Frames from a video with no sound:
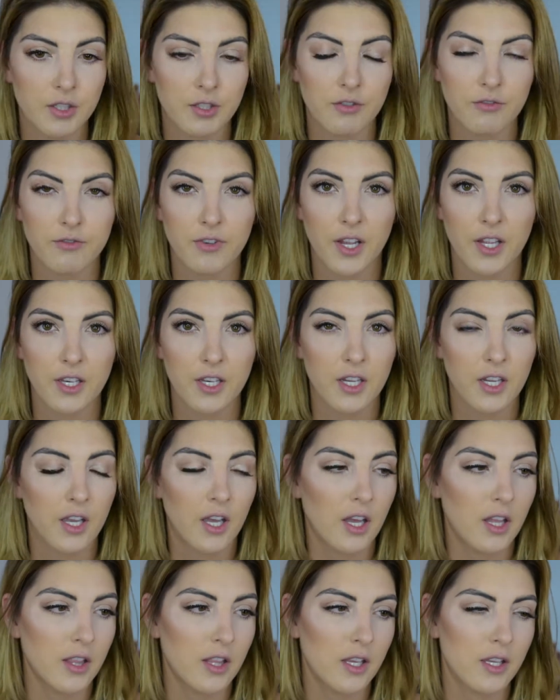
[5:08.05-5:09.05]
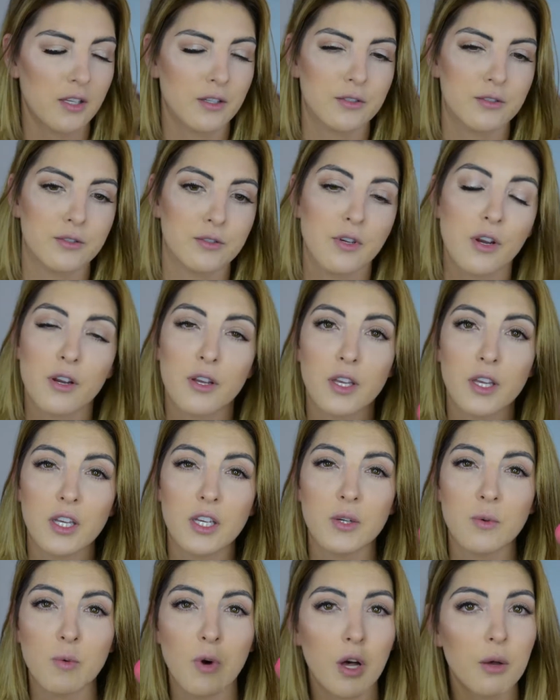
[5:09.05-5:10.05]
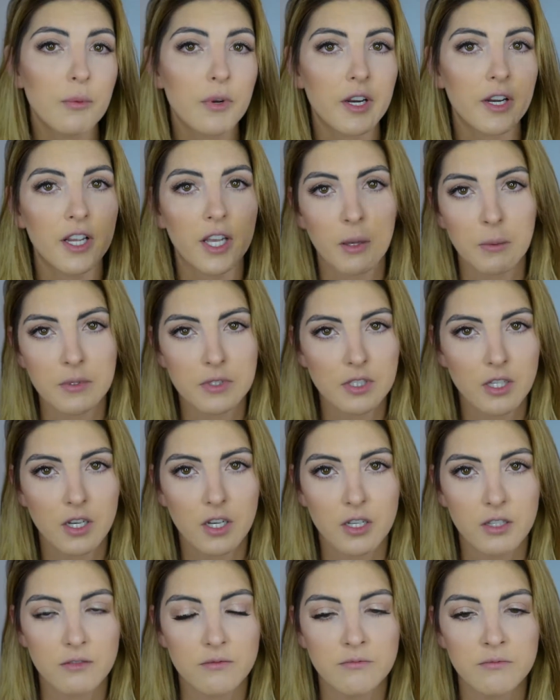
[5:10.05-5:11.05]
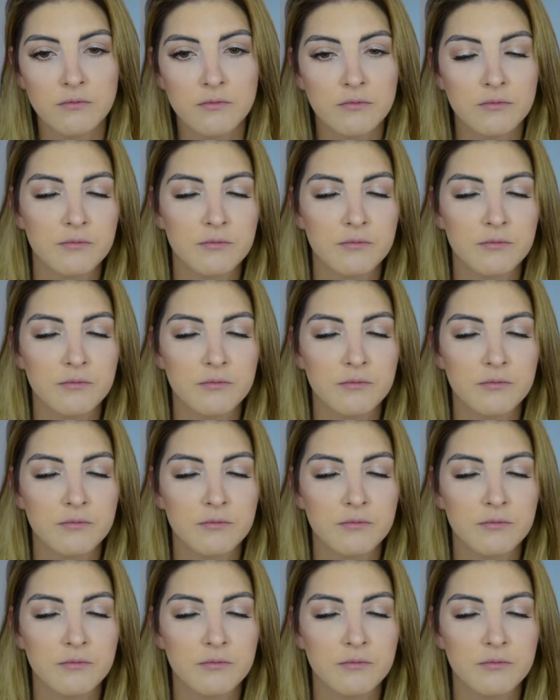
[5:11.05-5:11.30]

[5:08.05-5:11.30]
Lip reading: You can find it at like Target, Walmart, Amazon,